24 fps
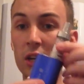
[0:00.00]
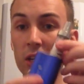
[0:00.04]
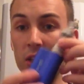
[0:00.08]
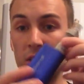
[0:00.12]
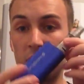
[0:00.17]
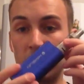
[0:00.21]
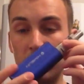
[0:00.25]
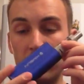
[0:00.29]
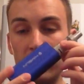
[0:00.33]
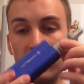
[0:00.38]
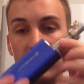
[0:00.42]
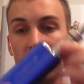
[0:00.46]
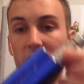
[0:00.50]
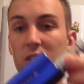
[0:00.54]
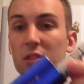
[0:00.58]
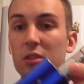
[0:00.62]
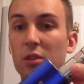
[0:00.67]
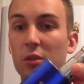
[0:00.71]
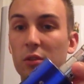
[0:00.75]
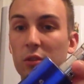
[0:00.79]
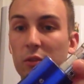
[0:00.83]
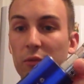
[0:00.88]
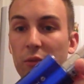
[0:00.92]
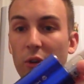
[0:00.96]
So this is
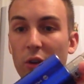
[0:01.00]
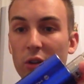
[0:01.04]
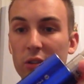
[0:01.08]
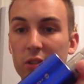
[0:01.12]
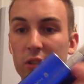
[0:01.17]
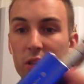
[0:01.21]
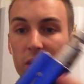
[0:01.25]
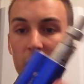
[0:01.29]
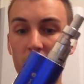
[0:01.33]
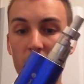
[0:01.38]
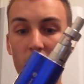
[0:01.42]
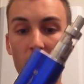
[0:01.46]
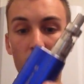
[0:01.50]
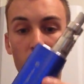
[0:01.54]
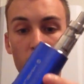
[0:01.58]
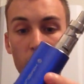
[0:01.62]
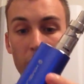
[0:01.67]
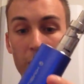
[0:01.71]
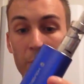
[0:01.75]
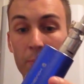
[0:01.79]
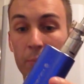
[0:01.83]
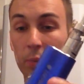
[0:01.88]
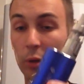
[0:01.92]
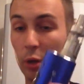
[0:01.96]
the device here. I got
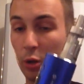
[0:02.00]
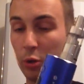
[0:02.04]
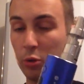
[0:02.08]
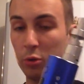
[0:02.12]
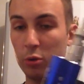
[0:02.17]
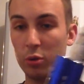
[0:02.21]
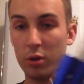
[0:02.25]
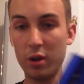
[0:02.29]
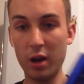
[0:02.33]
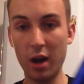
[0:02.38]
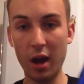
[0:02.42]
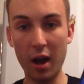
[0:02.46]
it in blue.